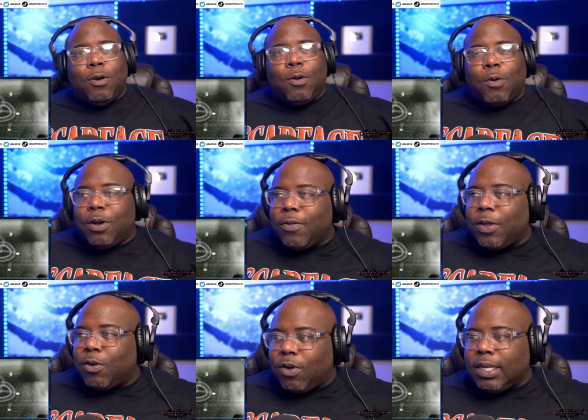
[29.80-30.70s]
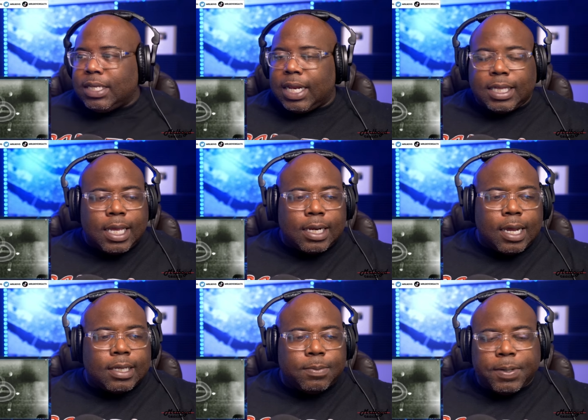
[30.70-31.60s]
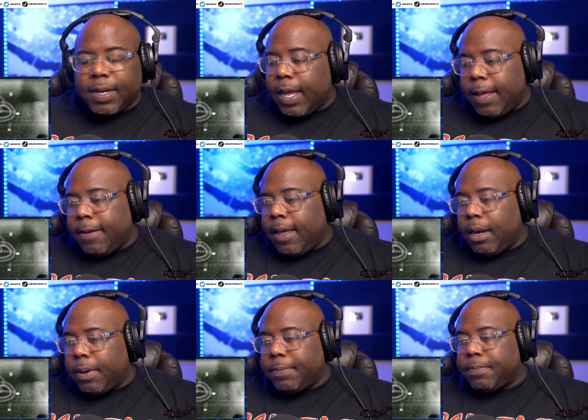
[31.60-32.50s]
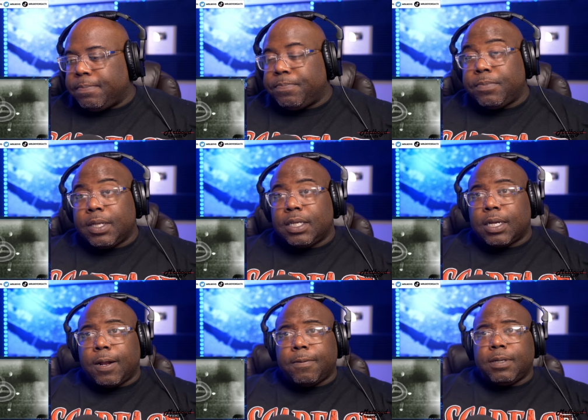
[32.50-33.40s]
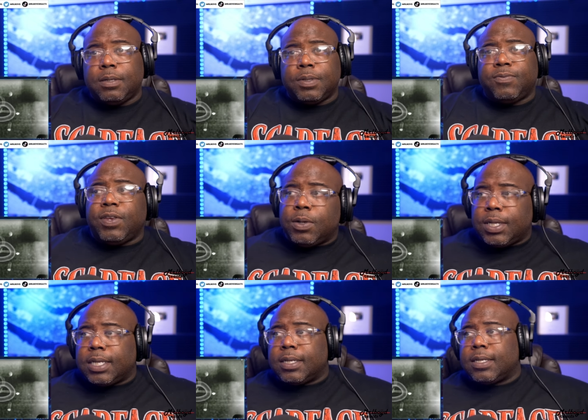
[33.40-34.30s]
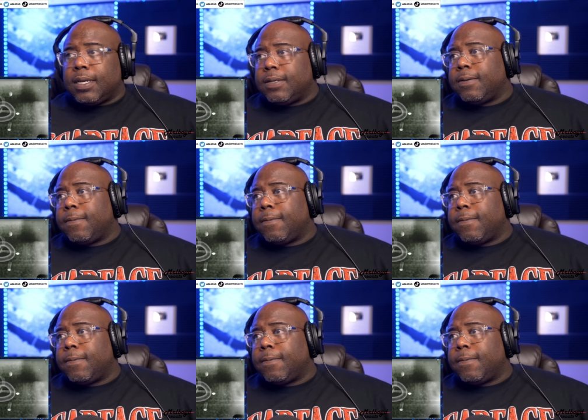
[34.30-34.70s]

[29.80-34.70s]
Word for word: or no nothing crazy like that, guys. But anyway, let's check it out. Let's see where this video takes us, guys.